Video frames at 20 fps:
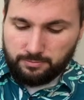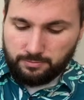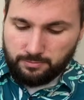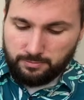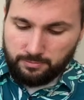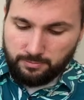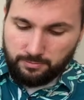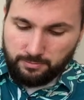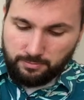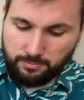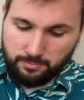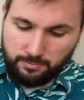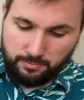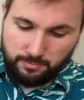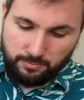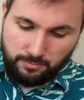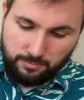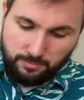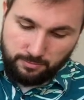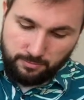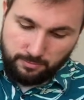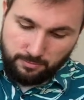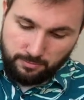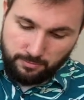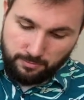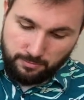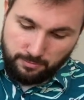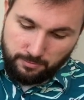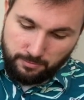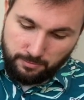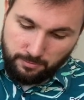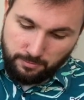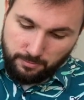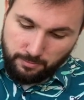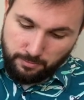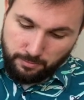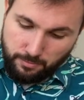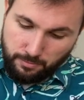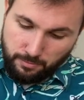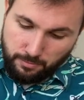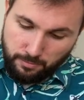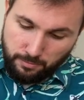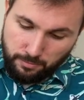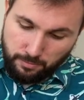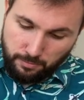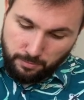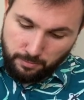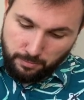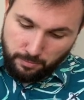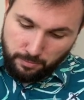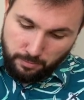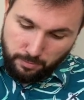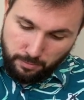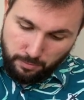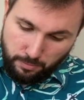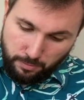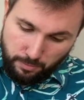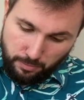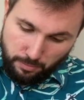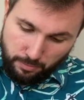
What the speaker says: (silence)